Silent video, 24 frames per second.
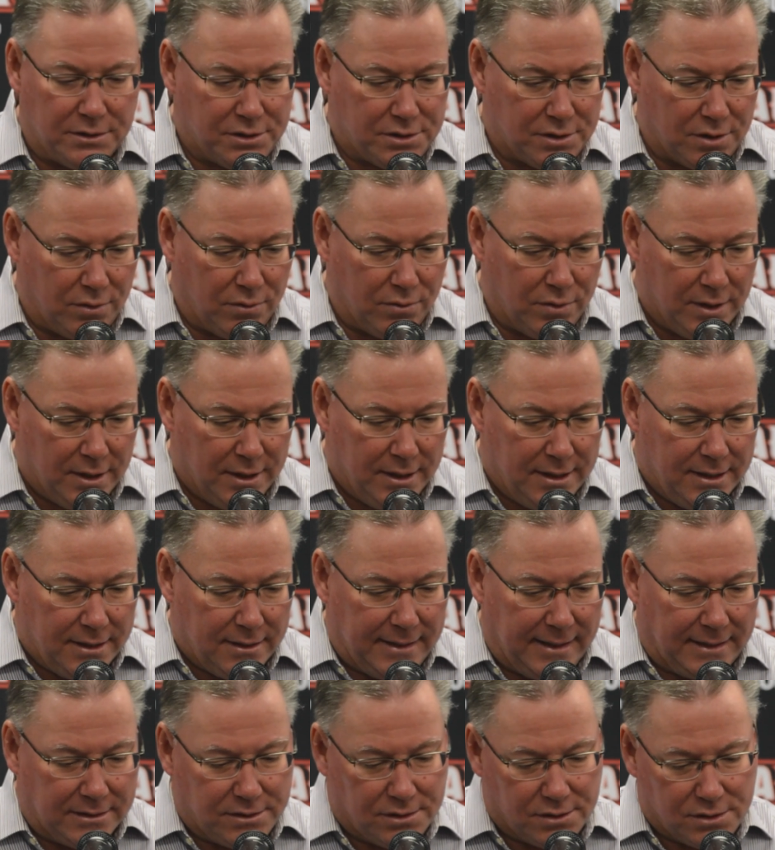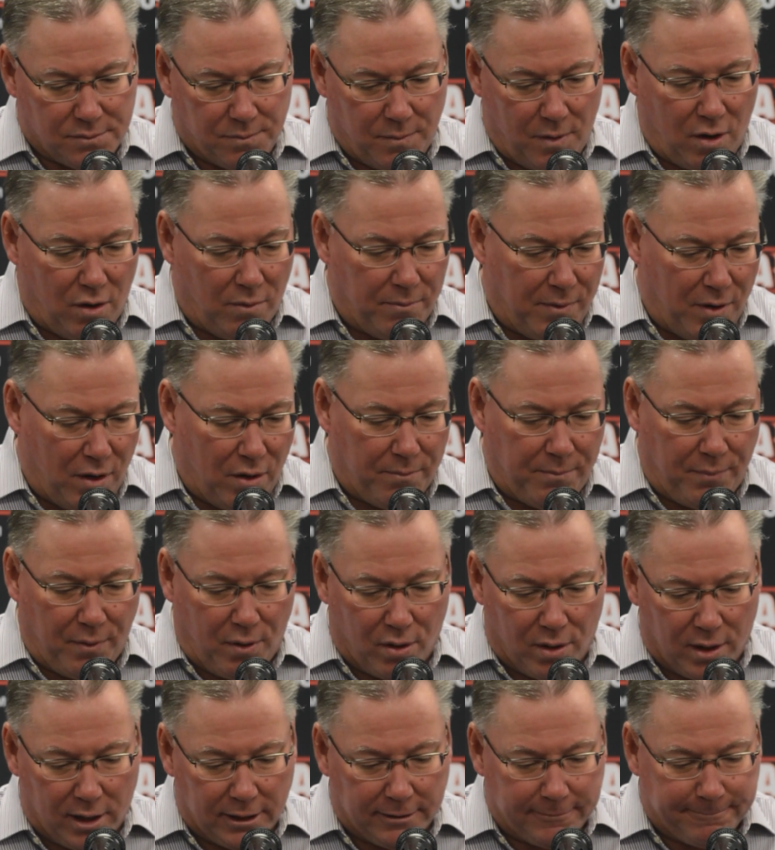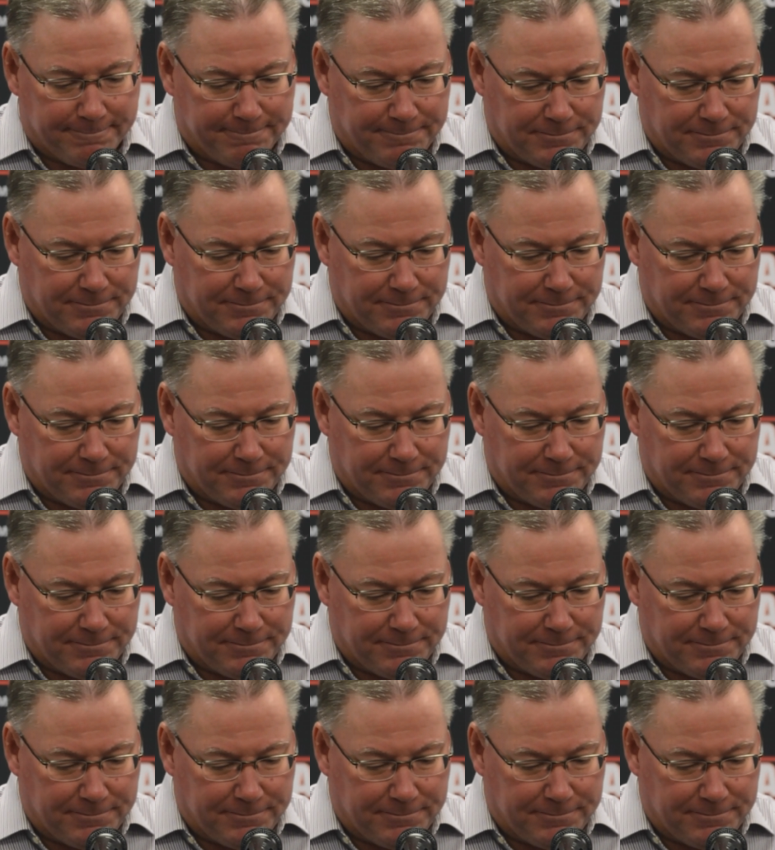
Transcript: So that's a small ballpark.